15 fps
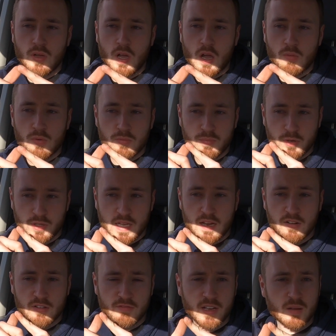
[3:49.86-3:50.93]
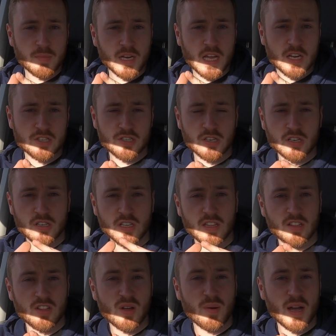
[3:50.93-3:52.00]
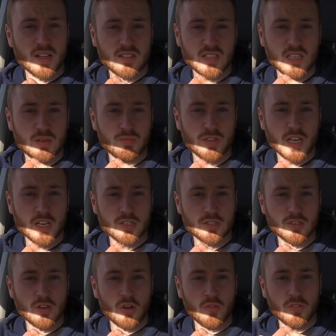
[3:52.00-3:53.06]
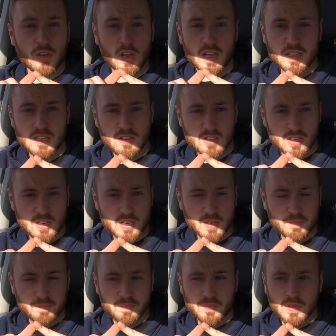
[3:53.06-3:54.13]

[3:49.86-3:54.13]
I would put down as a recommendation that there's no RCD protection on the lighting circuit,